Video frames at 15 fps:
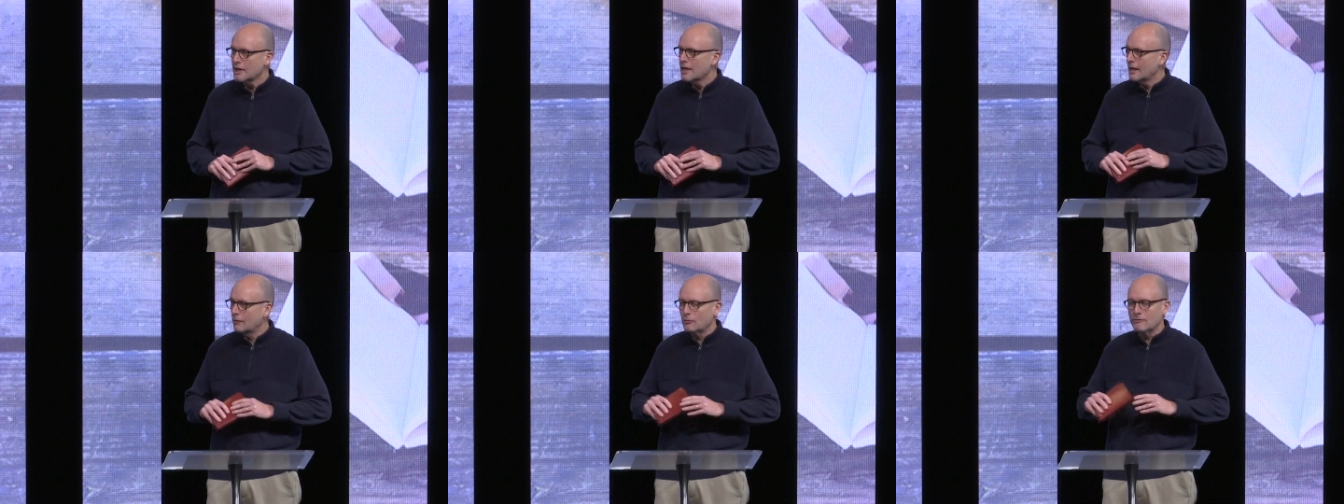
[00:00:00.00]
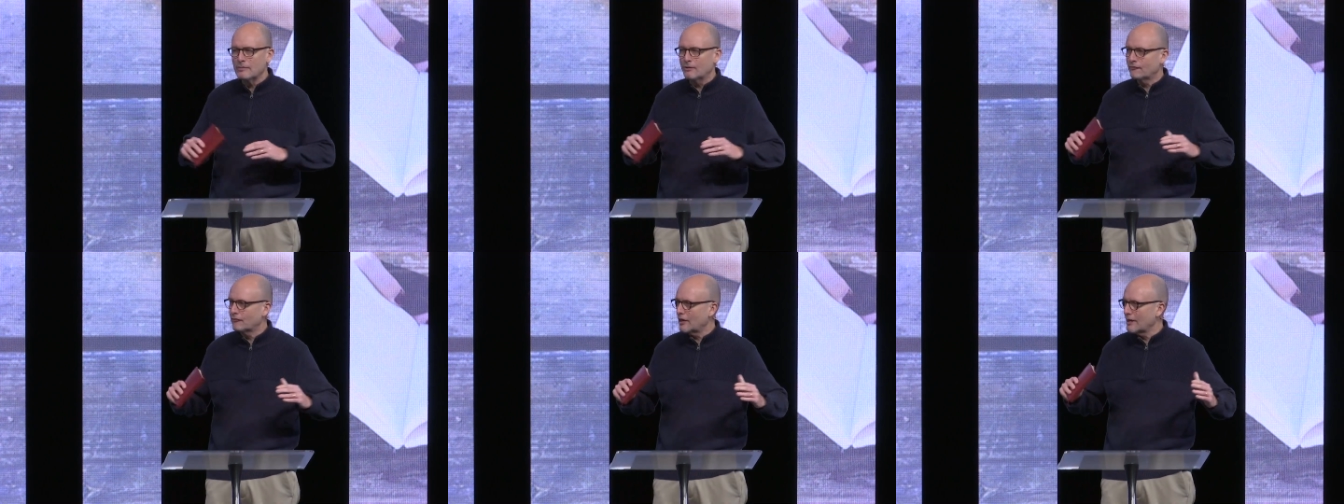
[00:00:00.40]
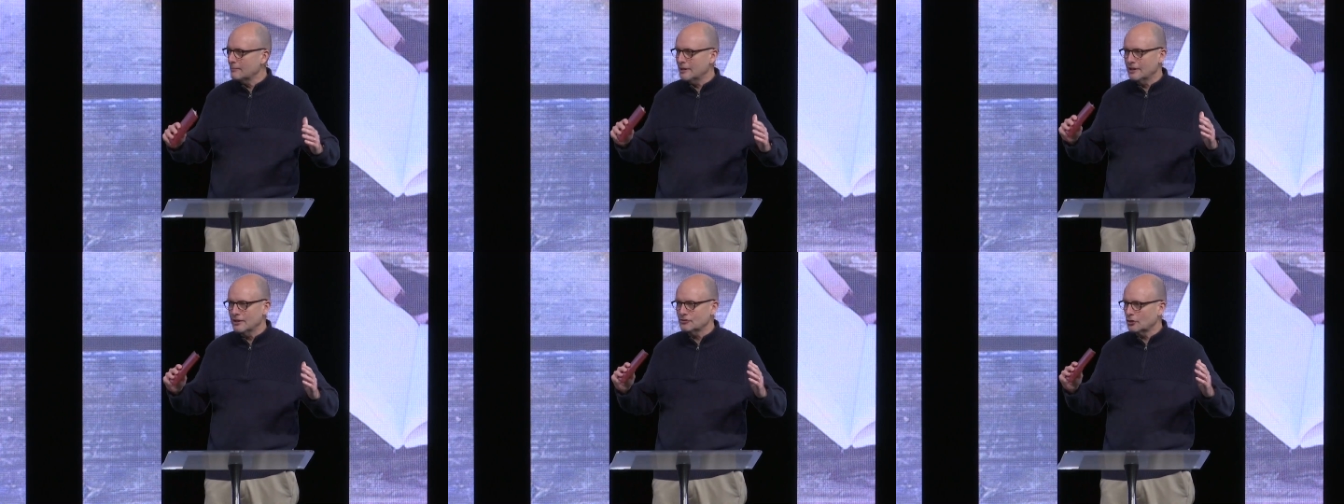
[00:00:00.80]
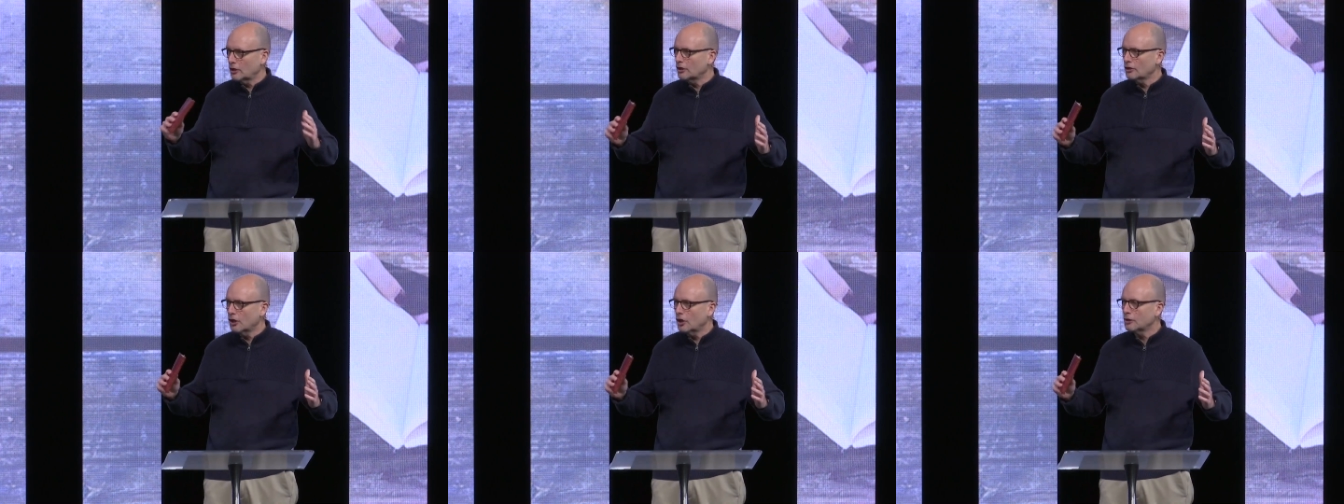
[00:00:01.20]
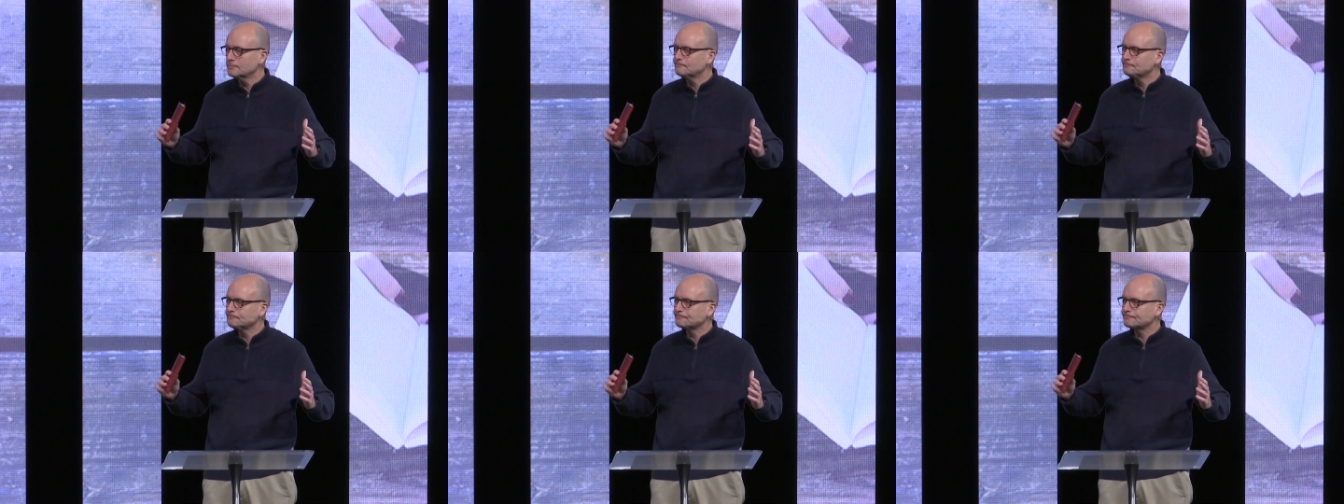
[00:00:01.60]
And we've been framing these all along
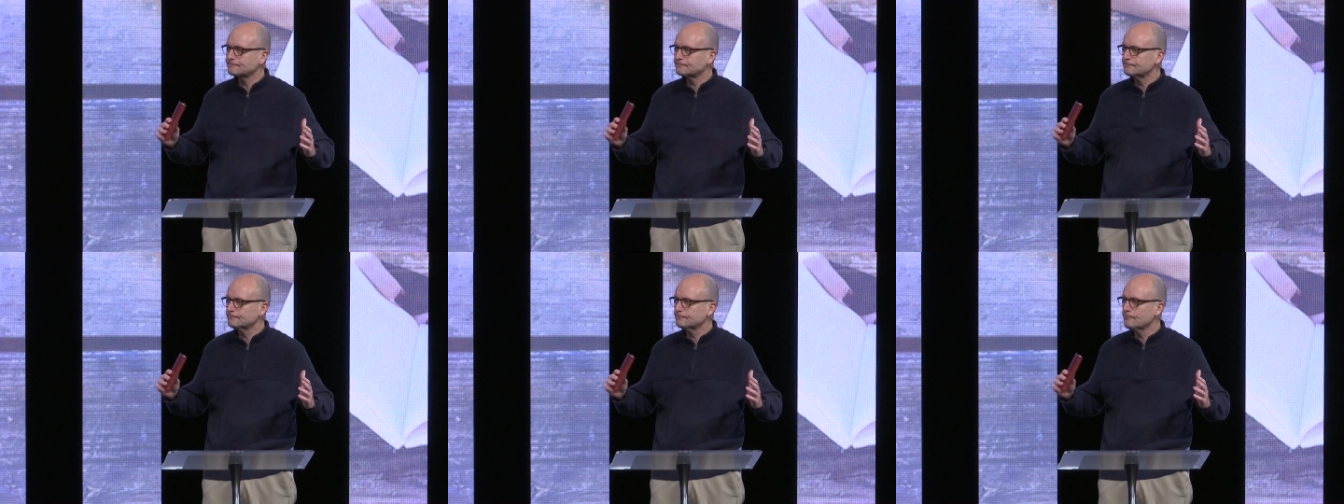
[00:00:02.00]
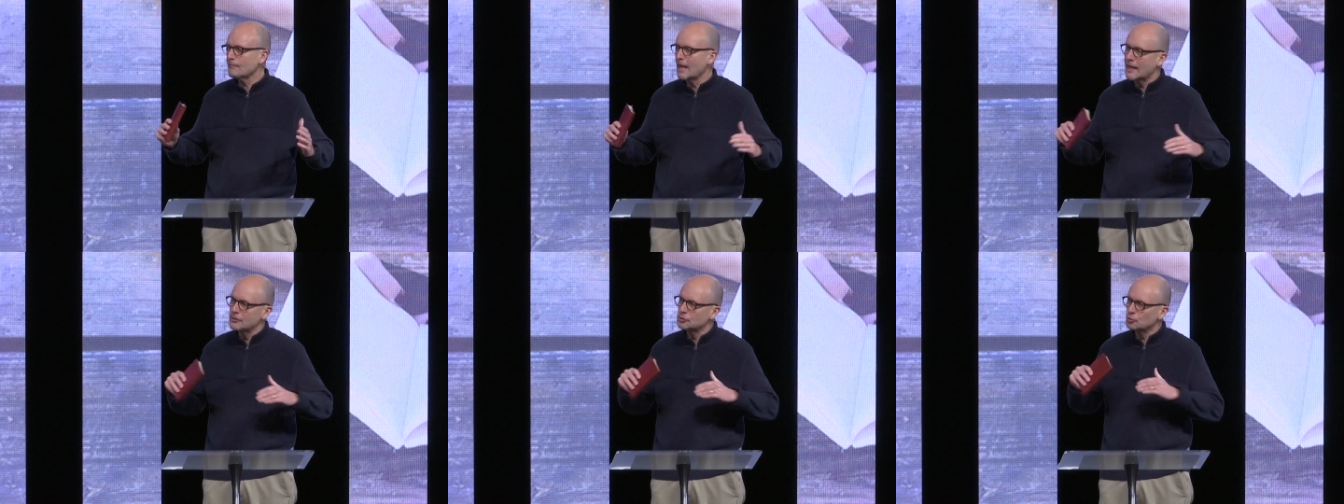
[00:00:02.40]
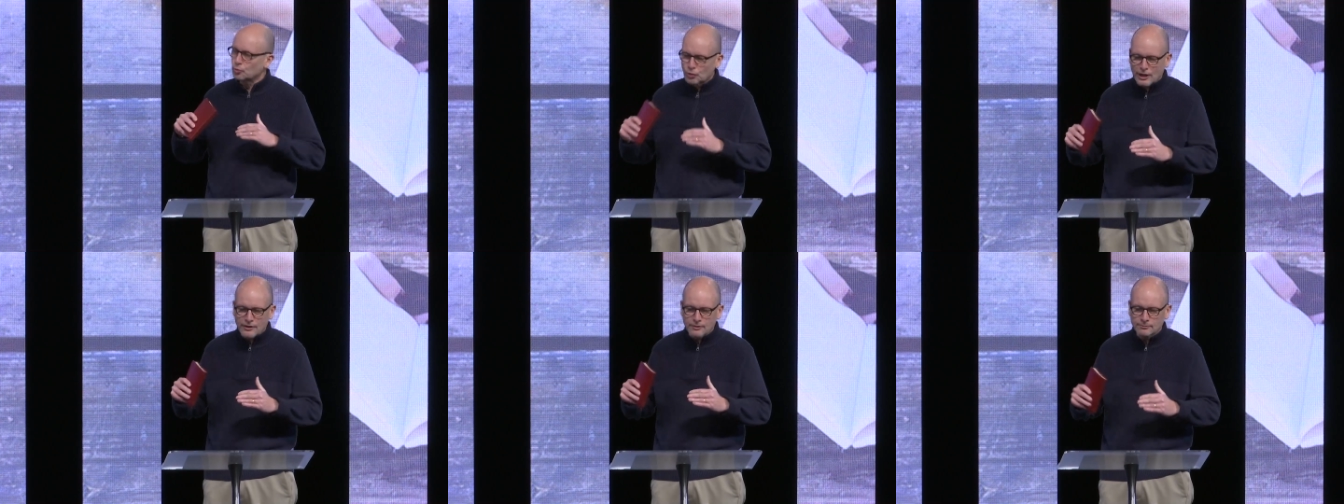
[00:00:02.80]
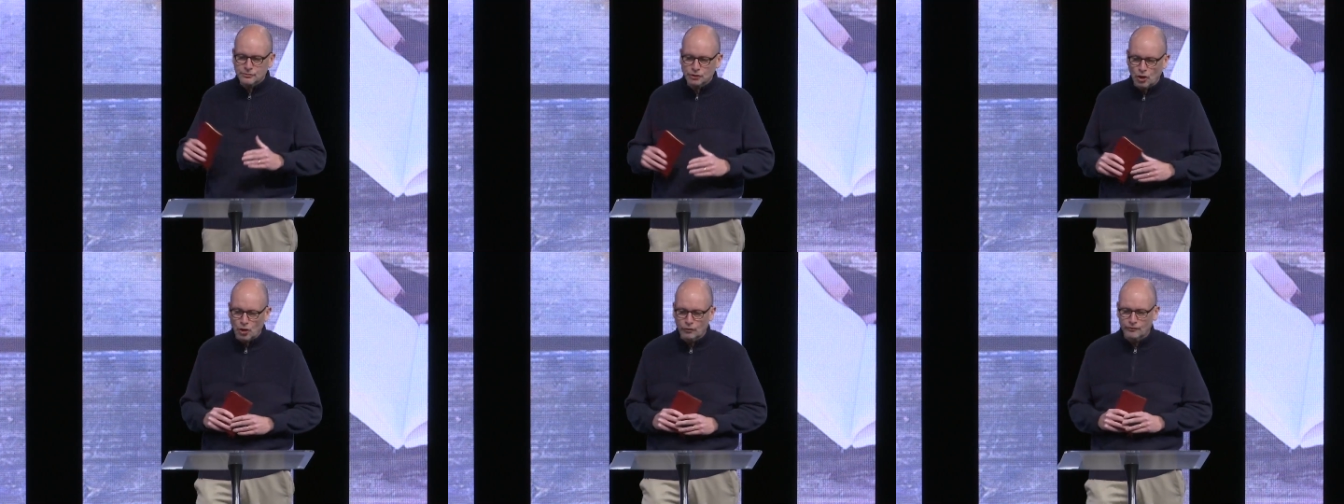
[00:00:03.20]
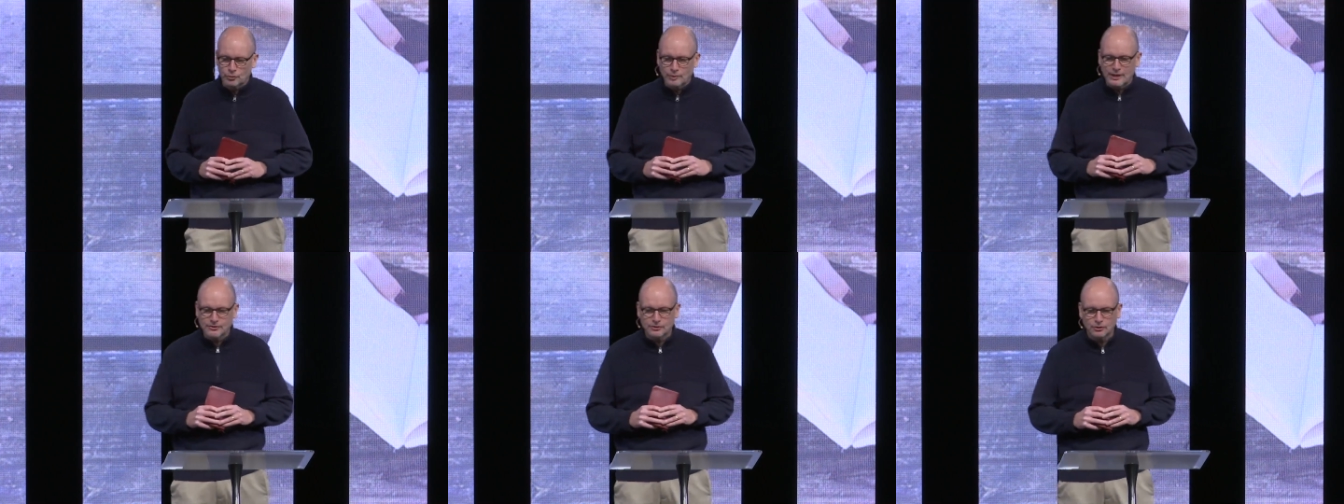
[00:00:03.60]
as rhythms over
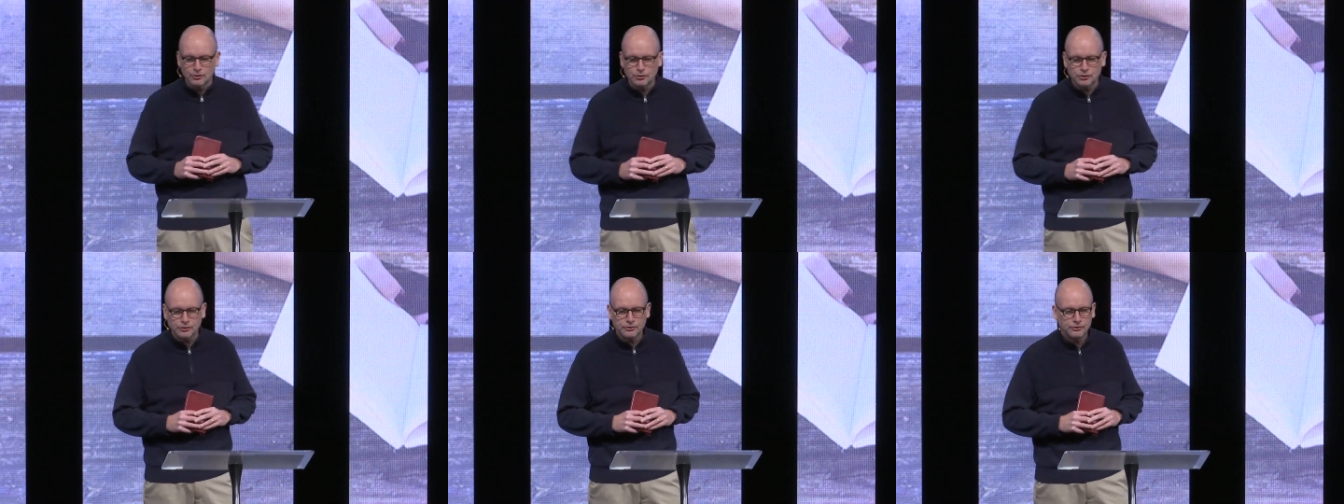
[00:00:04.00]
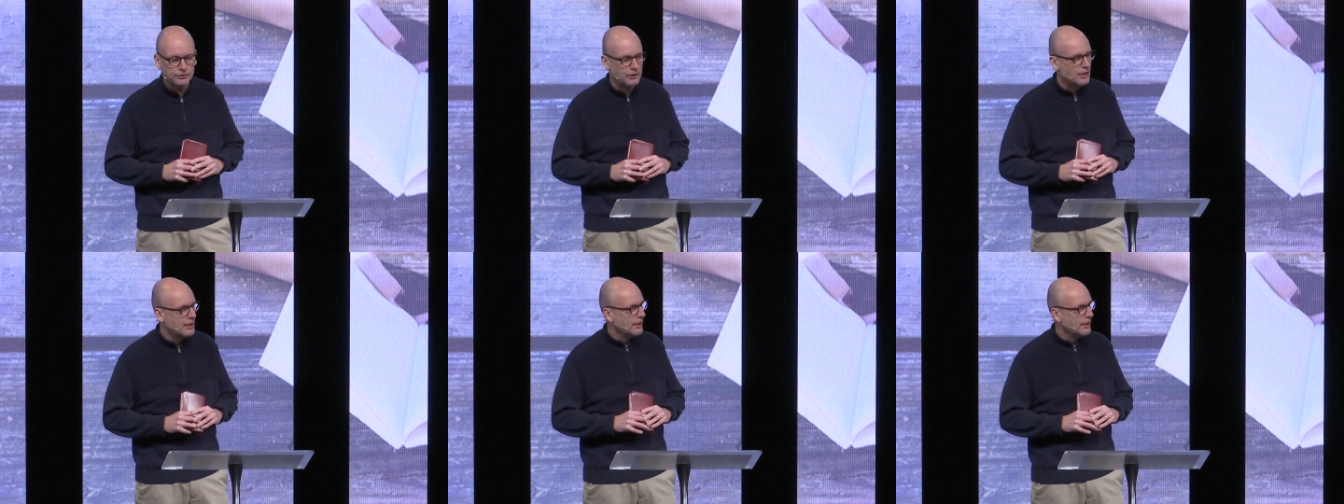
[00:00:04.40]
resolutions,